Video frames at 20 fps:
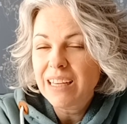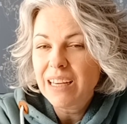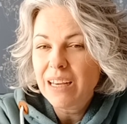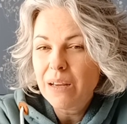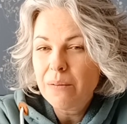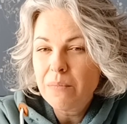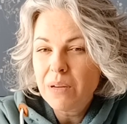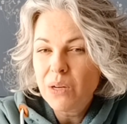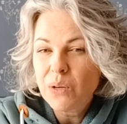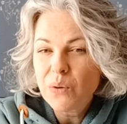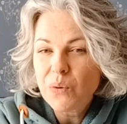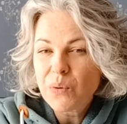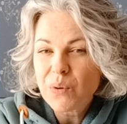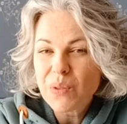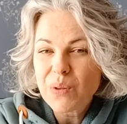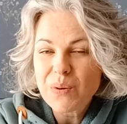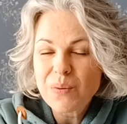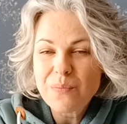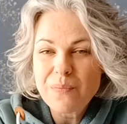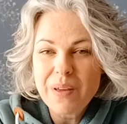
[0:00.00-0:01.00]
I'm in
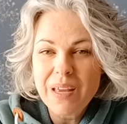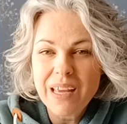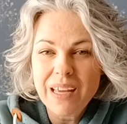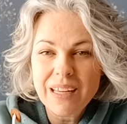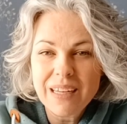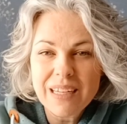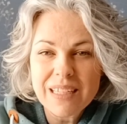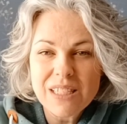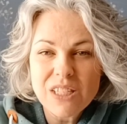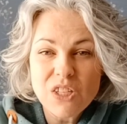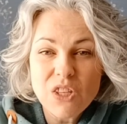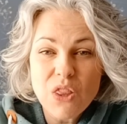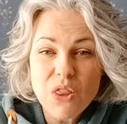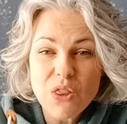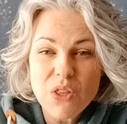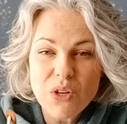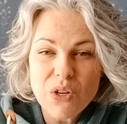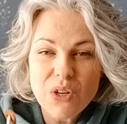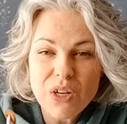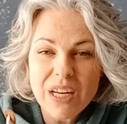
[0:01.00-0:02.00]
northern Maine. It's
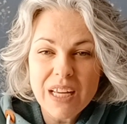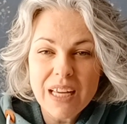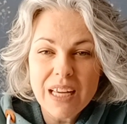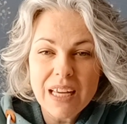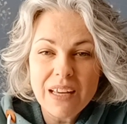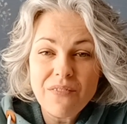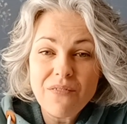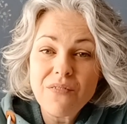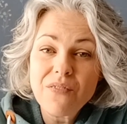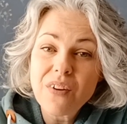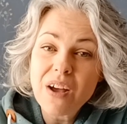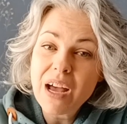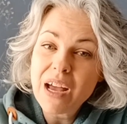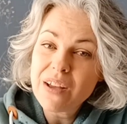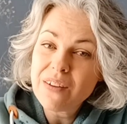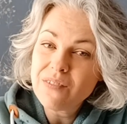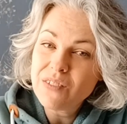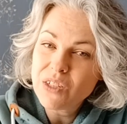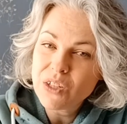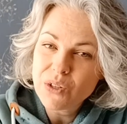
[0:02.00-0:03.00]

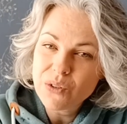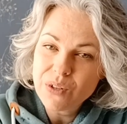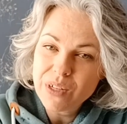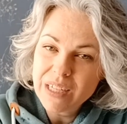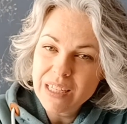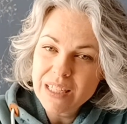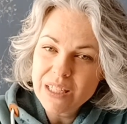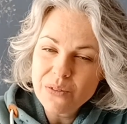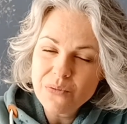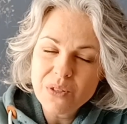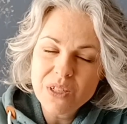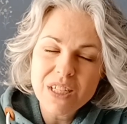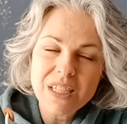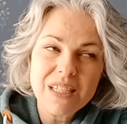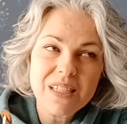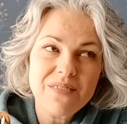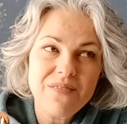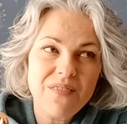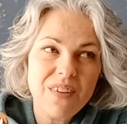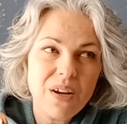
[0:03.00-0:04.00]
35 degrees, which
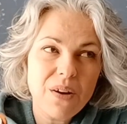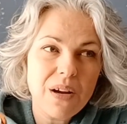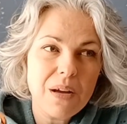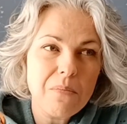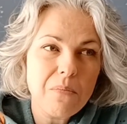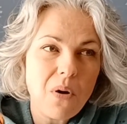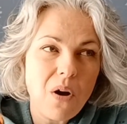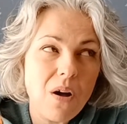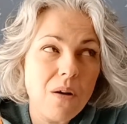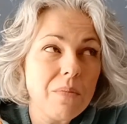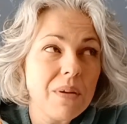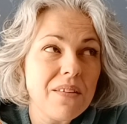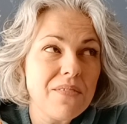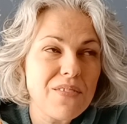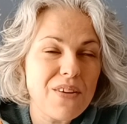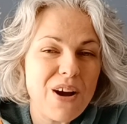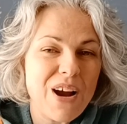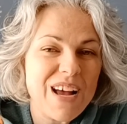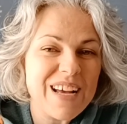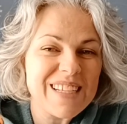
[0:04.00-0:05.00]
is very balmy
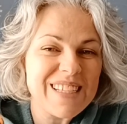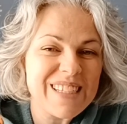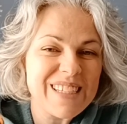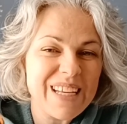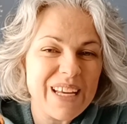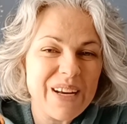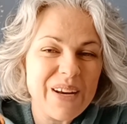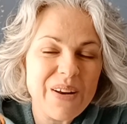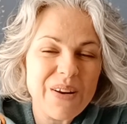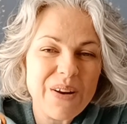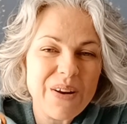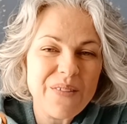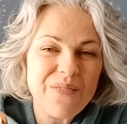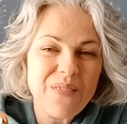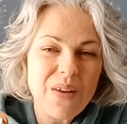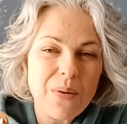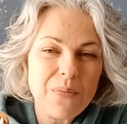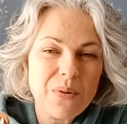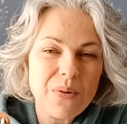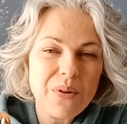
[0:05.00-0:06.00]
for us in
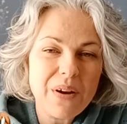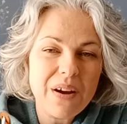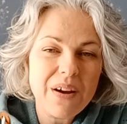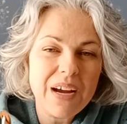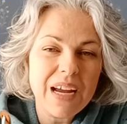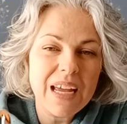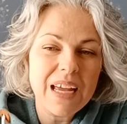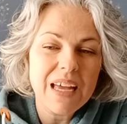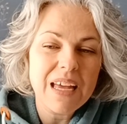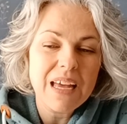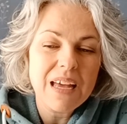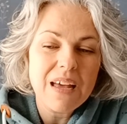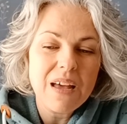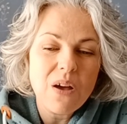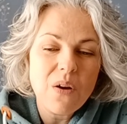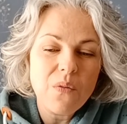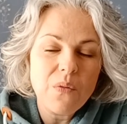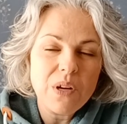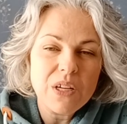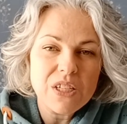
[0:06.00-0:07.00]
February.
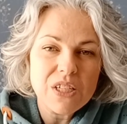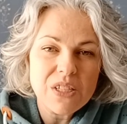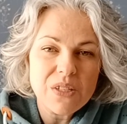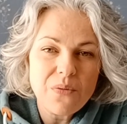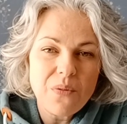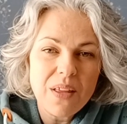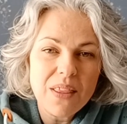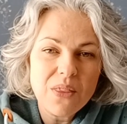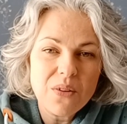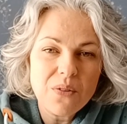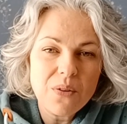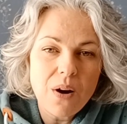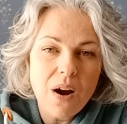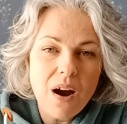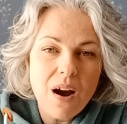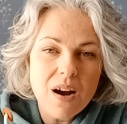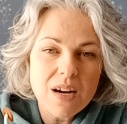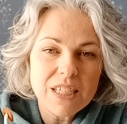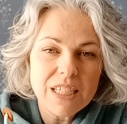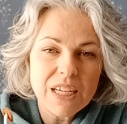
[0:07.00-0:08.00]
We just went through our
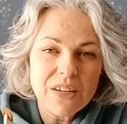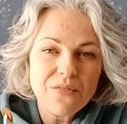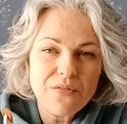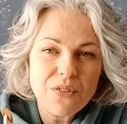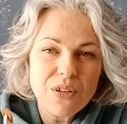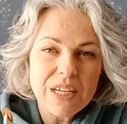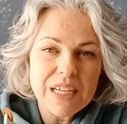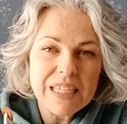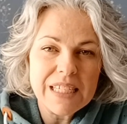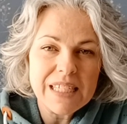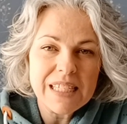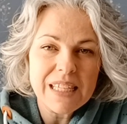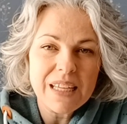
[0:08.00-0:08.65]
Arctic freeze.